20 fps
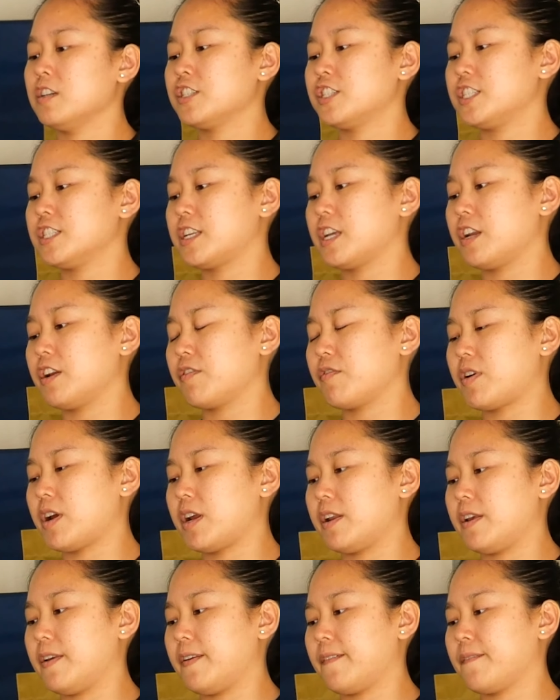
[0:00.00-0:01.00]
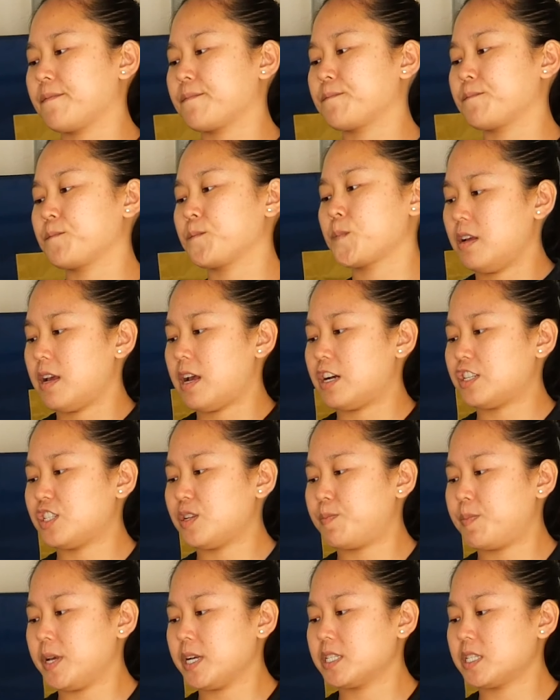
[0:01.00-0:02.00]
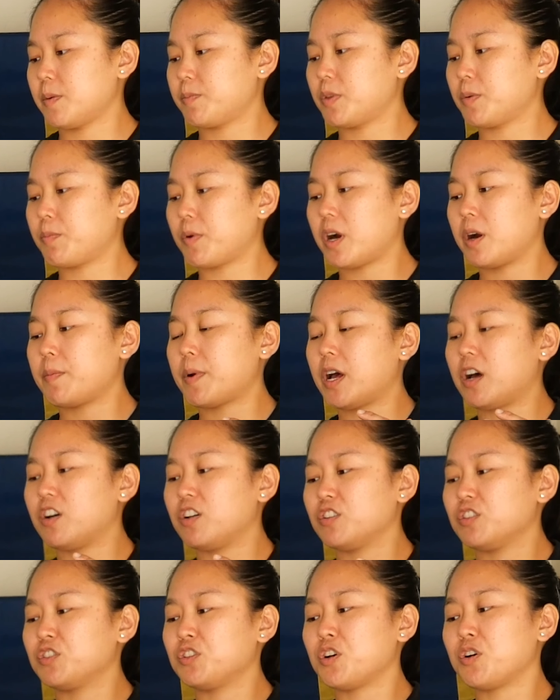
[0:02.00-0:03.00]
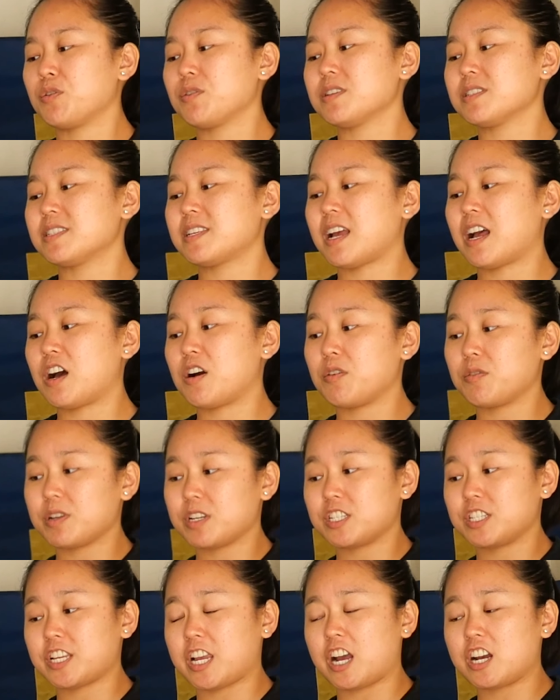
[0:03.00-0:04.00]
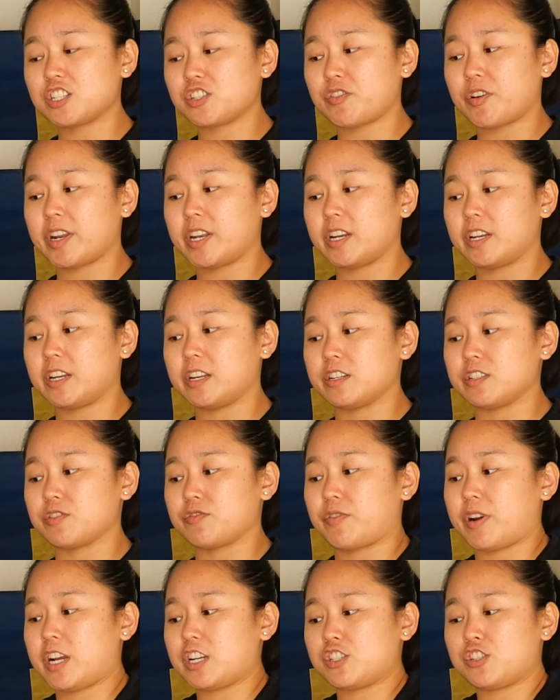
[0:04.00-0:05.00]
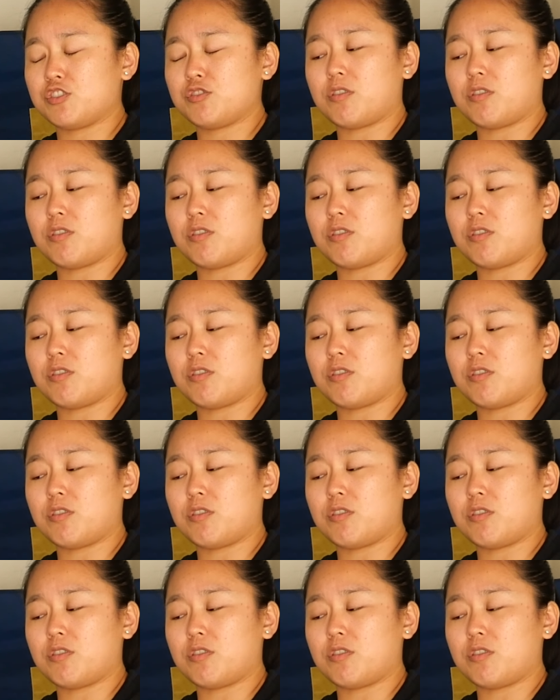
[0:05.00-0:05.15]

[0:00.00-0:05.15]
She's getting ready. As she picks up the barbell, notice how exaggerated it is, right?